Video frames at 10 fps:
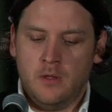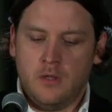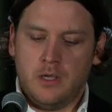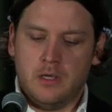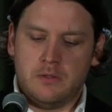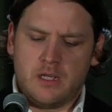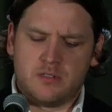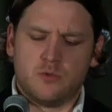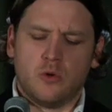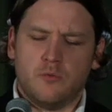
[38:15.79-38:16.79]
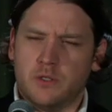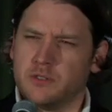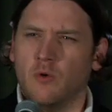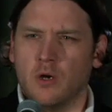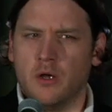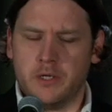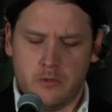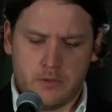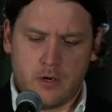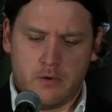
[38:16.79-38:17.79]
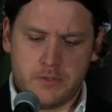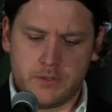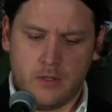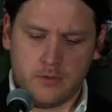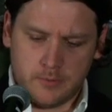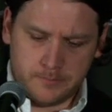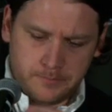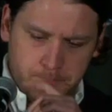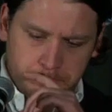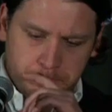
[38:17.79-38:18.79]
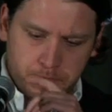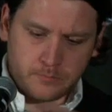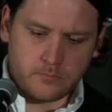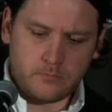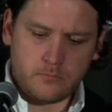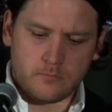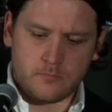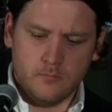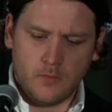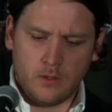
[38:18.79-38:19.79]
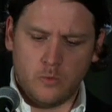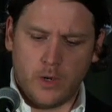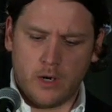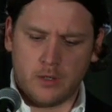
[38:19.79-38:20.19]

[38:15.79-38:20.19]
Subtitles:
And that's sort of what's going on here with Hari Seldon, where